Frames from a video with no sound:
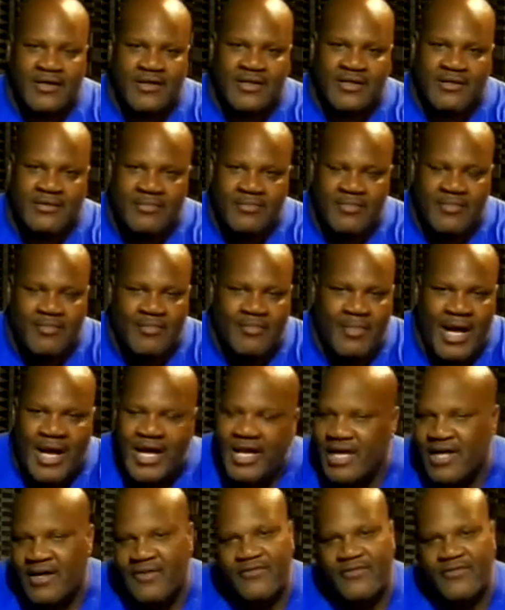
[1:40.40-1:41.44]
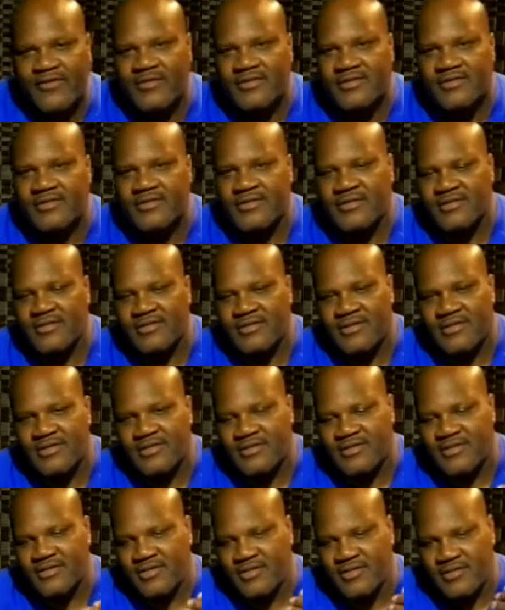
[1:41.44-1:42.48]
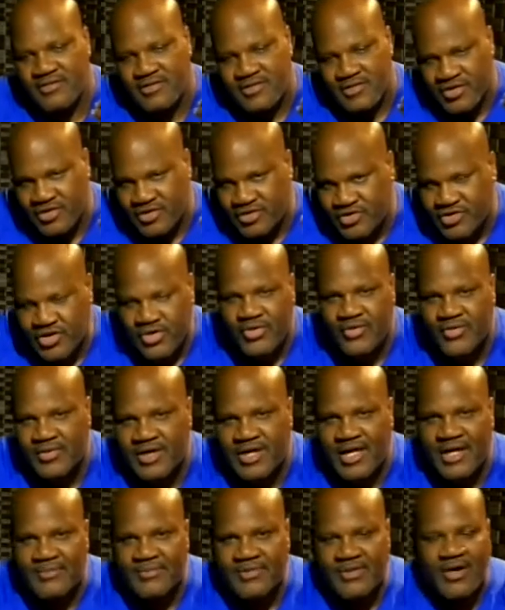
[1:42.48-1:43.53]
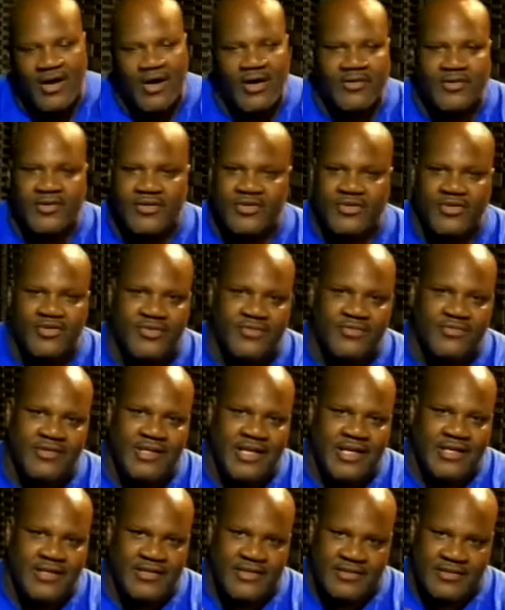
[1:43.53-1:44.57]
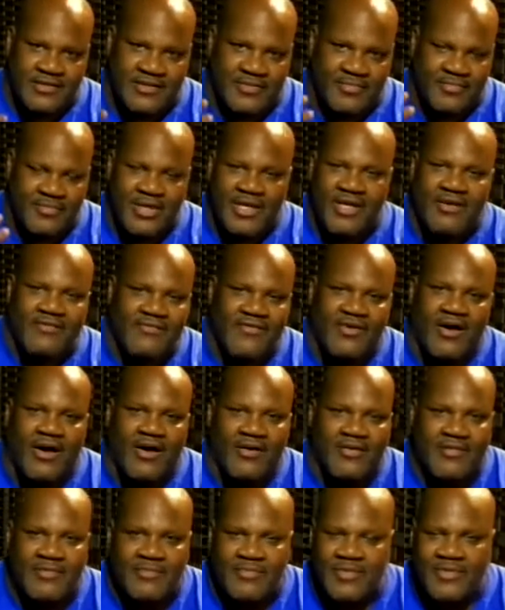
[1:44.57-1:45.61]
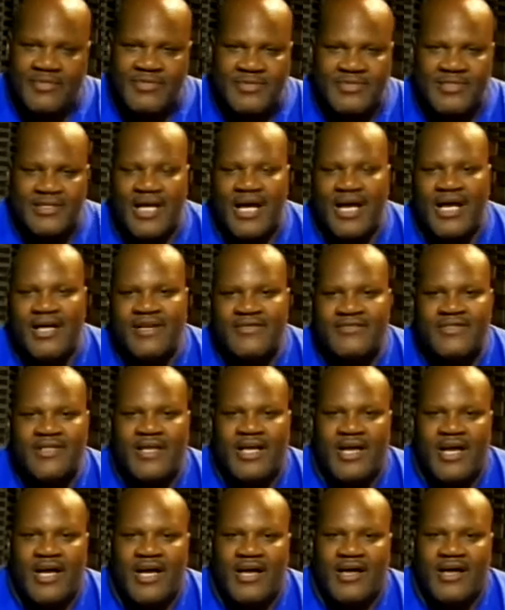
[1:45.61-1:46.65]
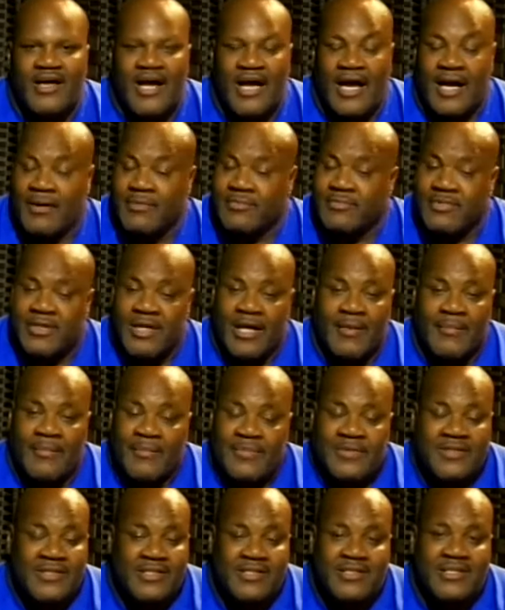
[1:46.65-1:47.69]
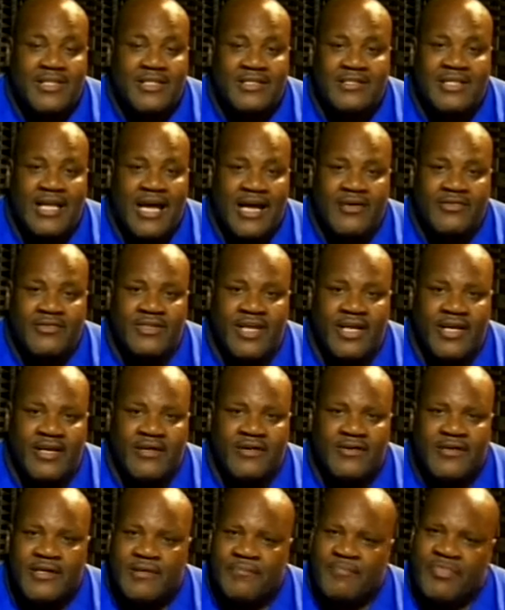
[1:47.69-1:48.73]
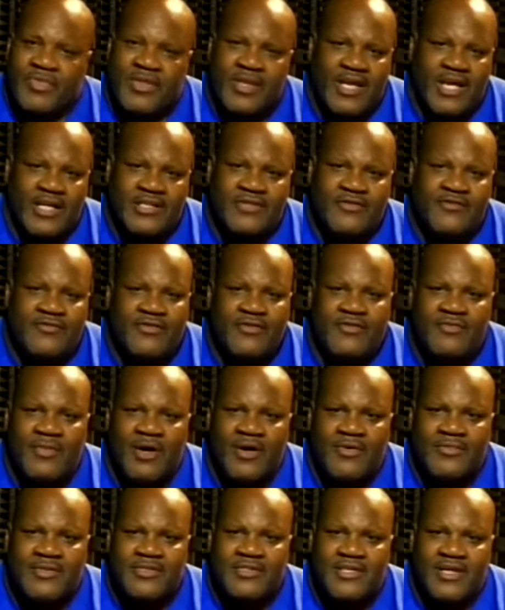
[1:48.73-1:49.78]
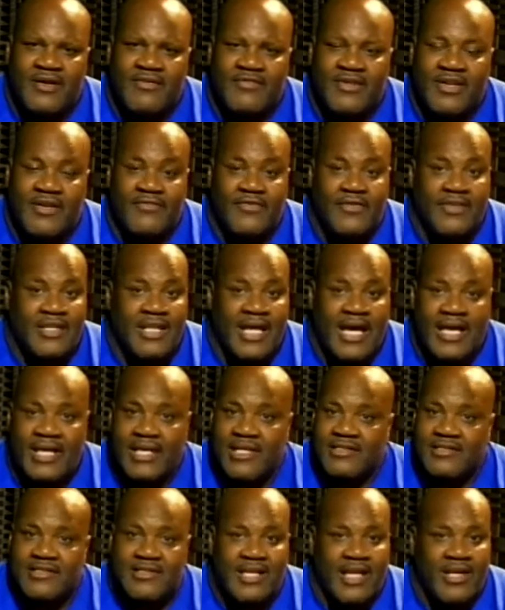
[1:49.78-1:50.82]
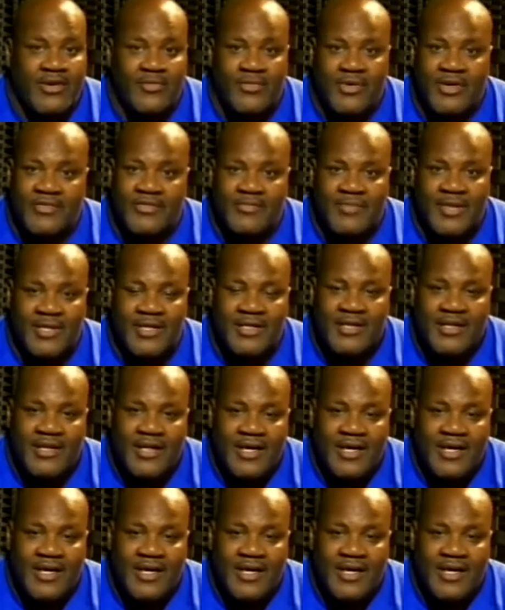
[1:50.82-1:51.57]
my efforts to do what I'm called to do, to be involved in people's lives, I'm putting this out there. Catch a few moments of it. If you like it, stay with me.